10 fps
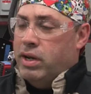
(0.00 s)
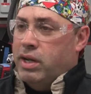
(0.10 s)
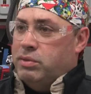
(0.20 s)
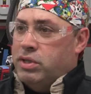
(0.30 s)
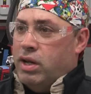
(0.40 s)
My
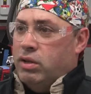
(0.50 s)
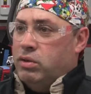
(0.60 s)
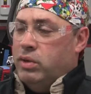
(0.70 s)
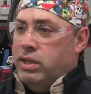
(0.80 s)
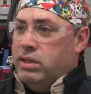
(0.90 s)
name's Charlie
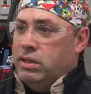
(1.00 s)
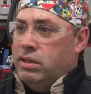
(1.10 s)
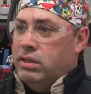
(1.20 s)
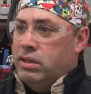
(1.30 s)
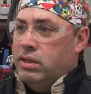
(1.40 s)
LaRich.
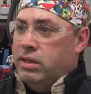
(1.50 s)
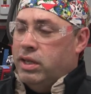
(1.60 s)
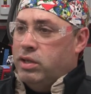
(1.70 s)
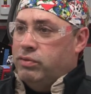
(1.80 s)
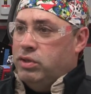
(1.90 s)

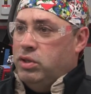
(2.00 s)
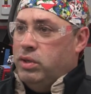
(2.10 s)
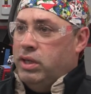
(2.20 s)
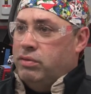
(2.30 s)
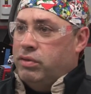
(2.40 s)
Thank you for
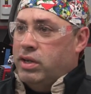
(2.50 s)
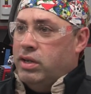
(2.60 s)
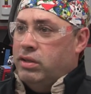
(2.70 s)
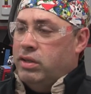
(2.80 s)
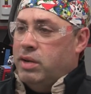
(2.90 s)
tuning in for
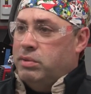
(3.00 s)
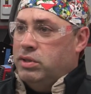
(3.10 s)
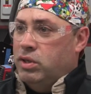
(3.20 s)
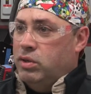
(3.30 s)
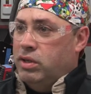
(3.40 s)
another
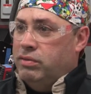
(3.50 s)
episode